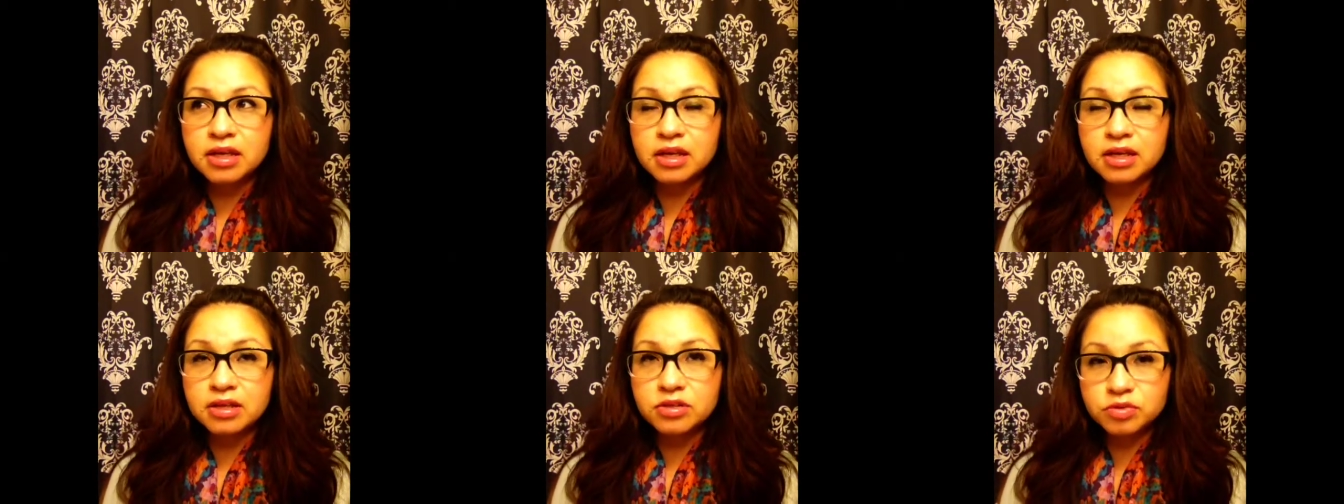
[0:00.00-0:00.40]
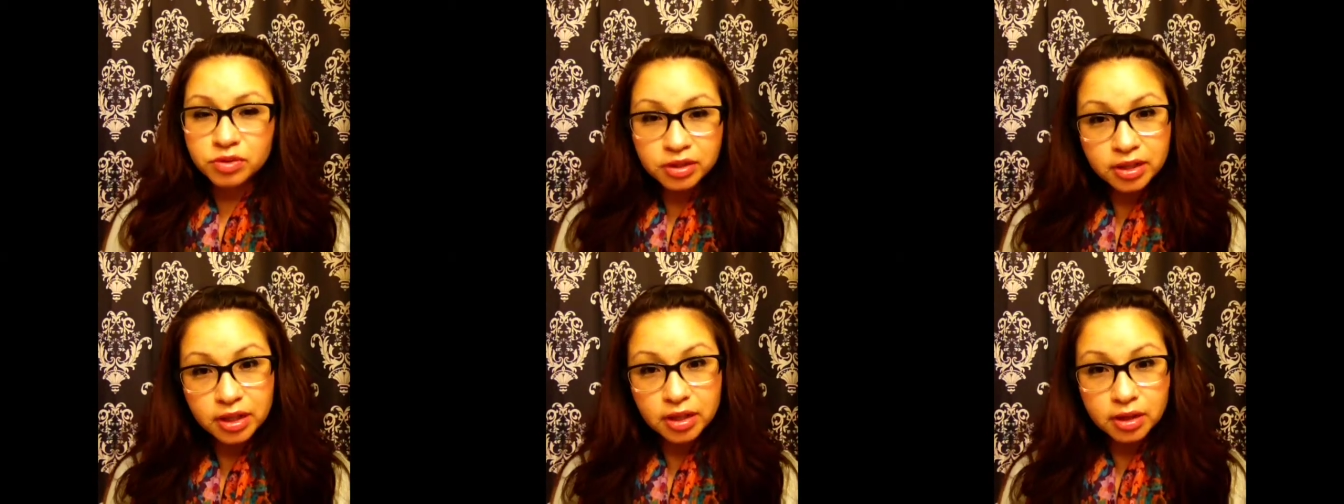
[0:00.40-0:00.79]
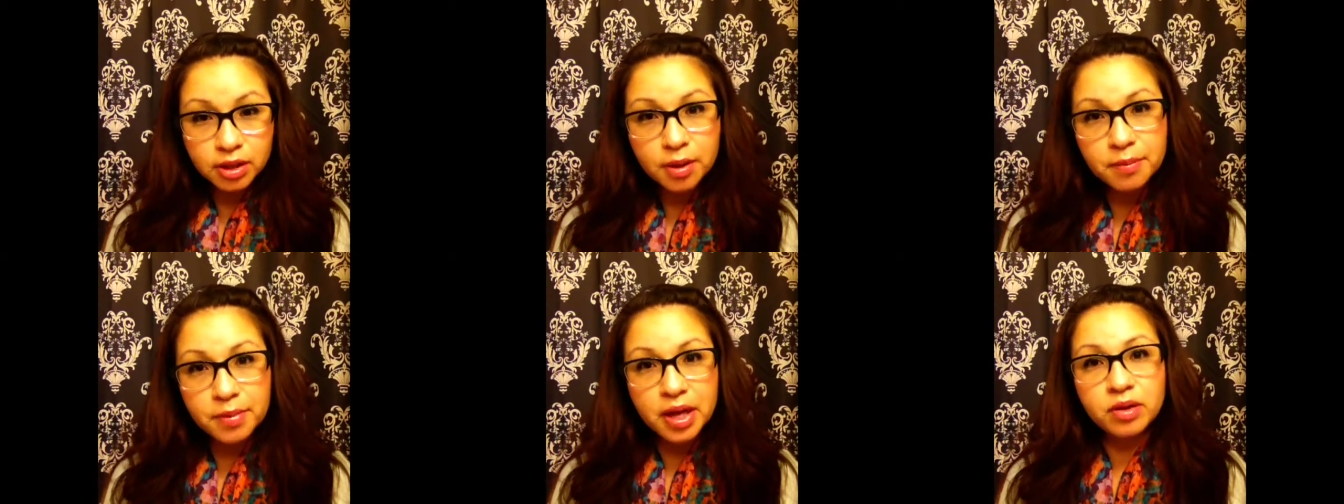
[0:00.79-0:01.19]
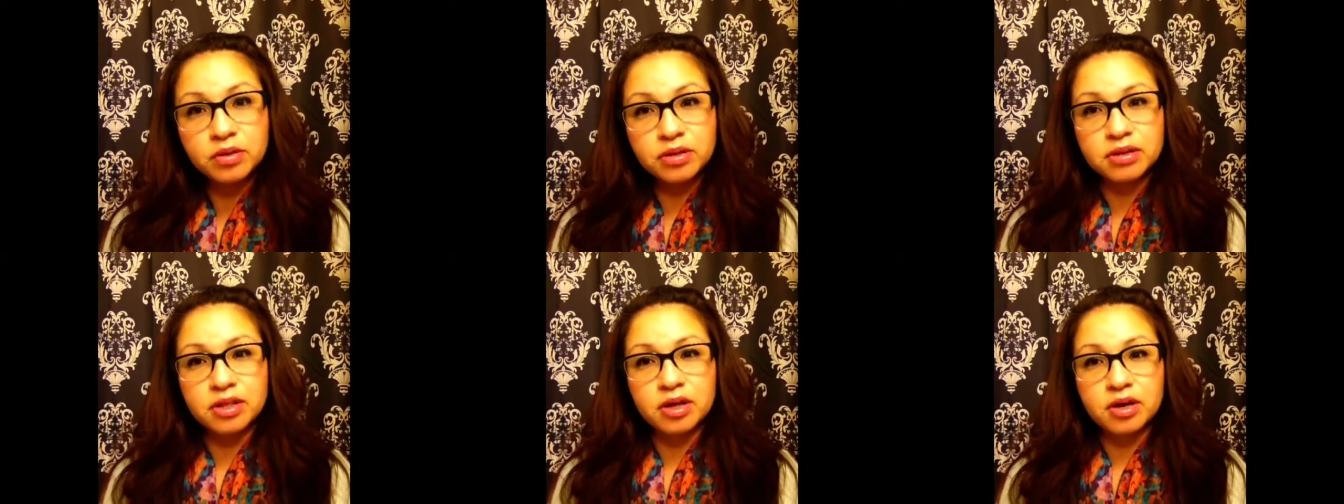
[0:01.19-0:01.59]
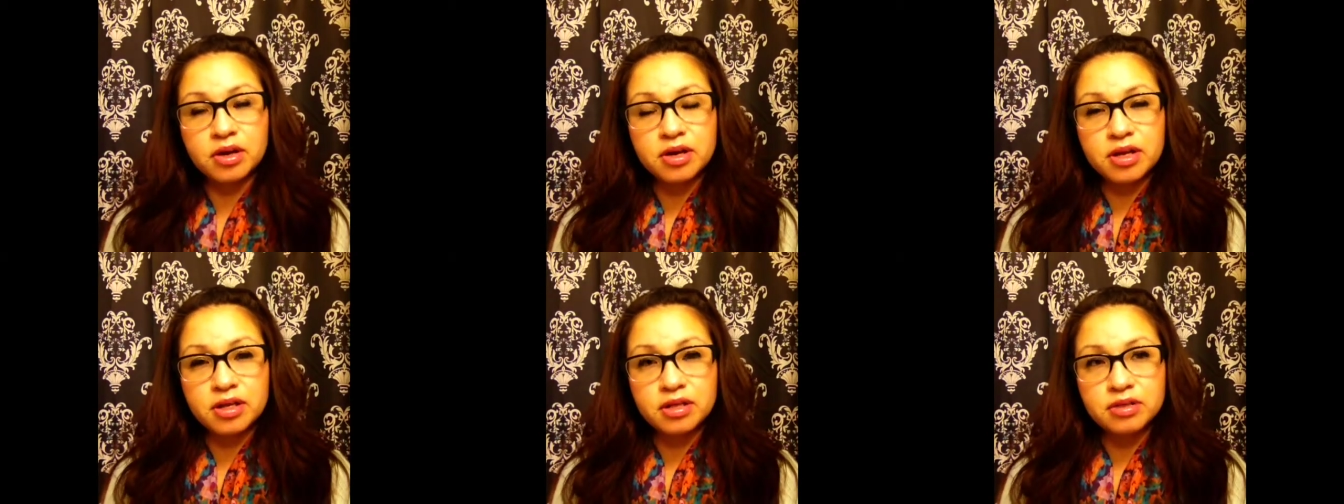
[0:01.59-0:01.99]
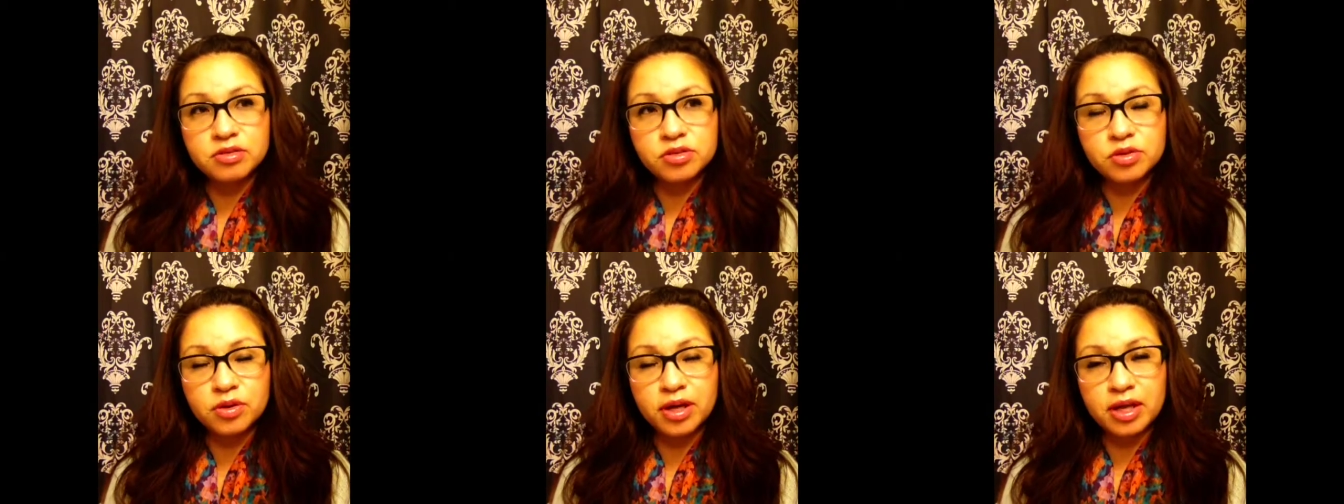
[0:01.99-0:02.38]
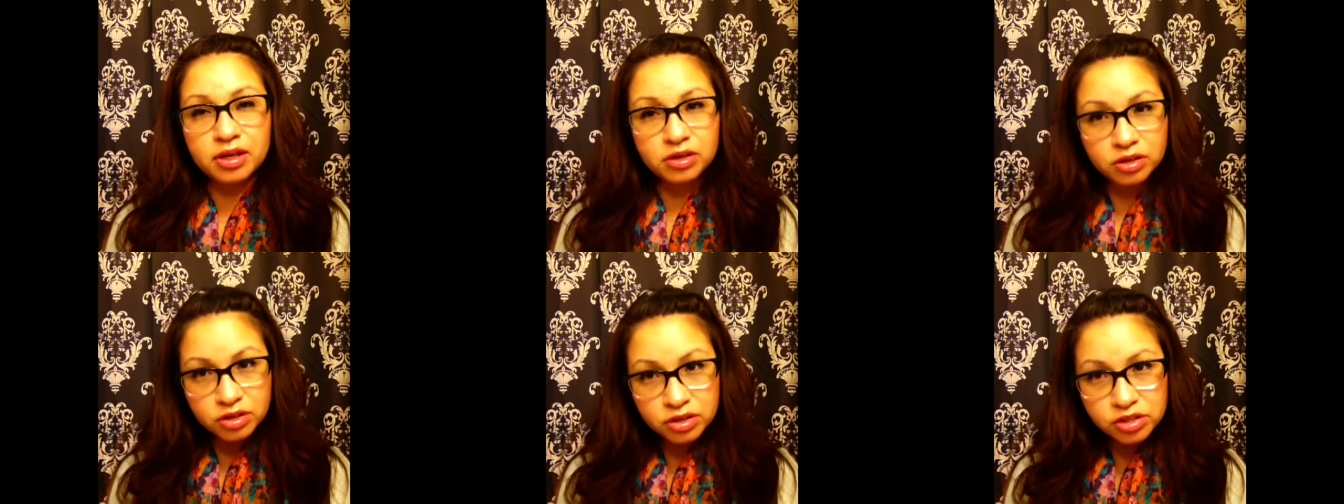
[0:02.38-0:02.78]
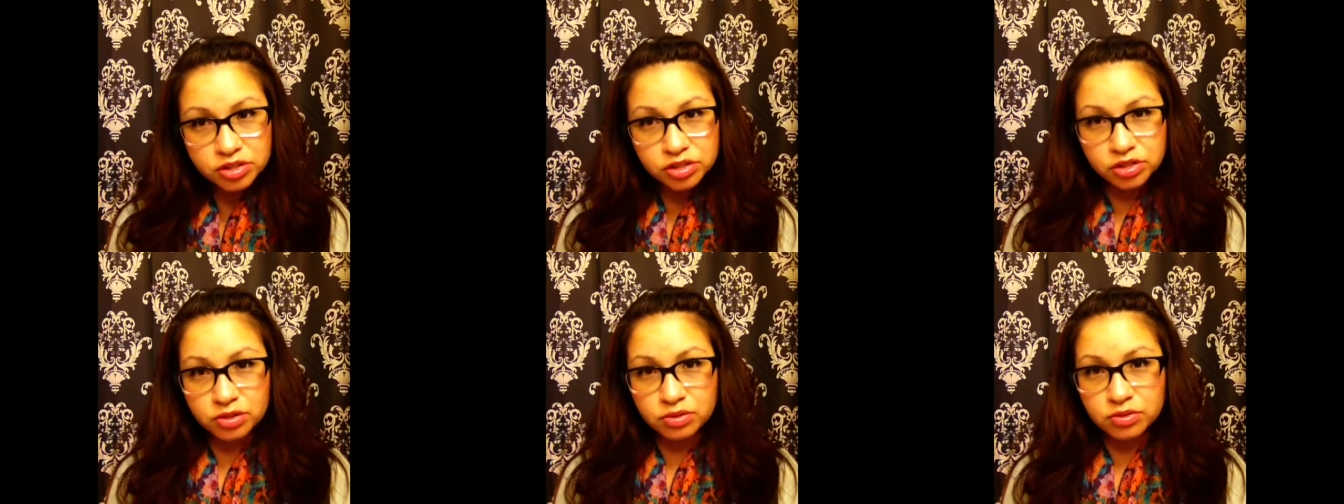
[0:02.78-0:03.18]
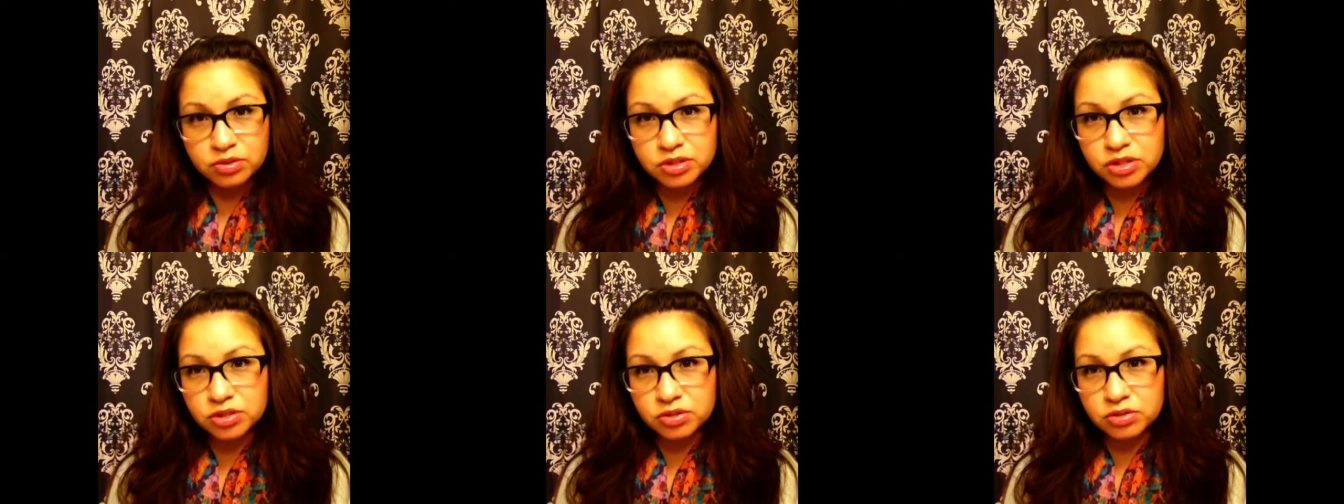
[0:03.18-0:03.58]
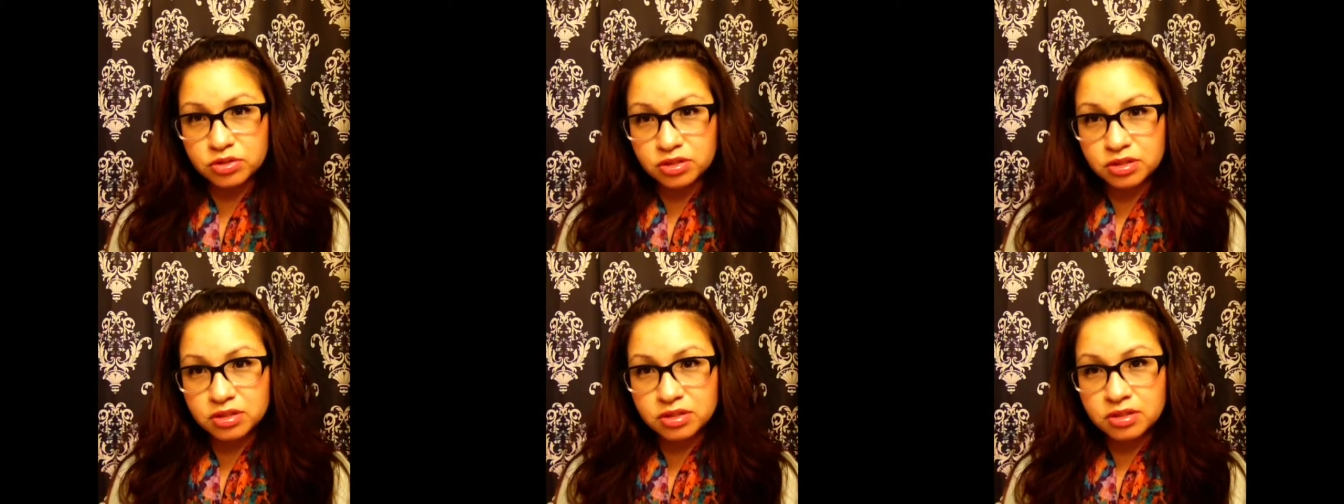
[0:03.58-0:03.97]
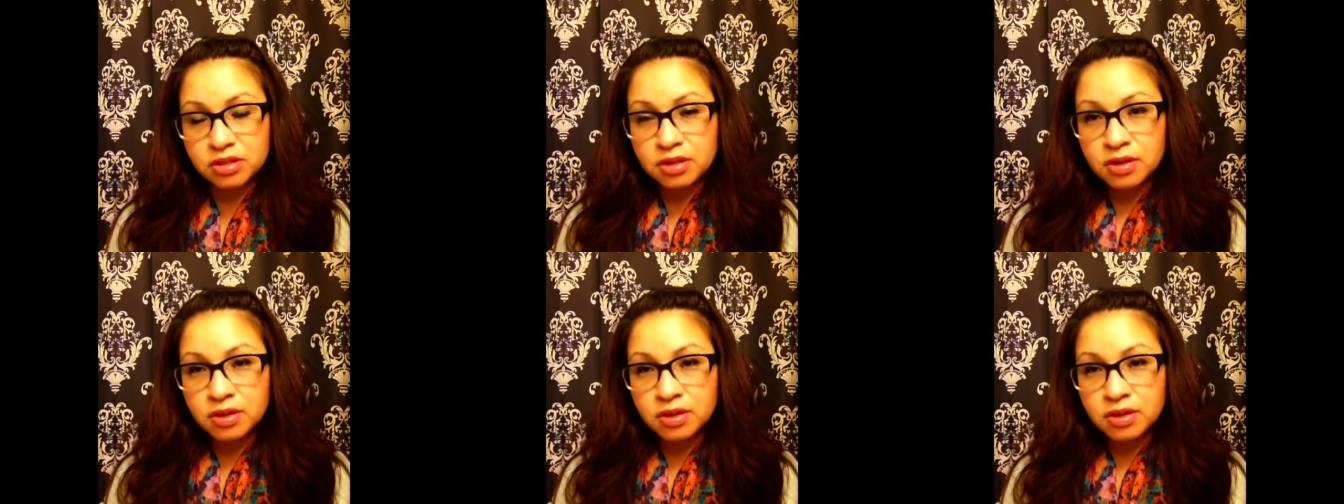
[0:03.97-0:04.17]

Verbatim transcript: it's really going to come out in there. And so, I encourage you to just,